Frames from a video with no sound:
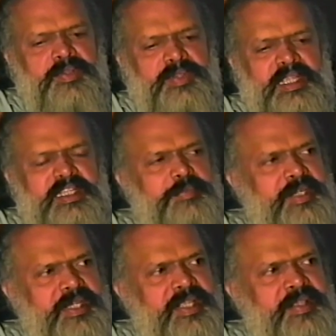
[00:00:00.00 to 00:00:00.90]
to get the
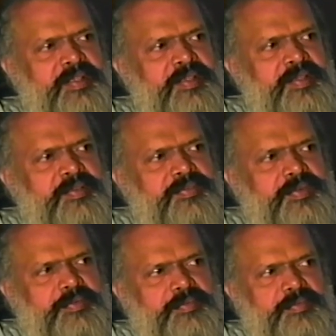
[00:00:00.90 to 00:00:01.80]
money
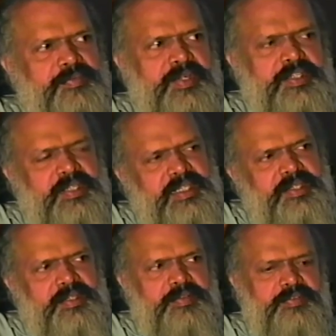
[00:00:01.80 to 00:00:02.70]
from what
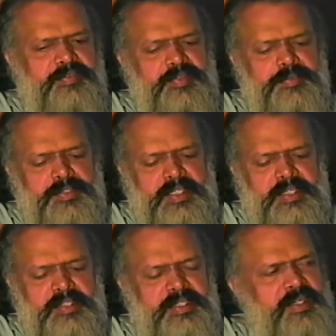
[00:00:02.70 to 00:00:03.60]
little the film
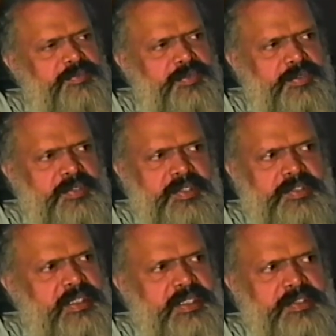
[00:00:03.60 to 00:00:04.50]
societies can afford in
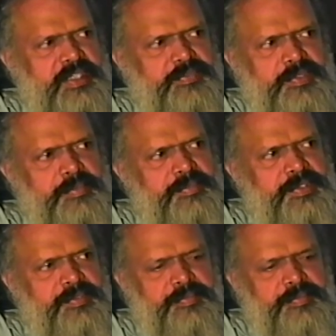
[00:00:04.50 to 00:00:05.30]
screening such films.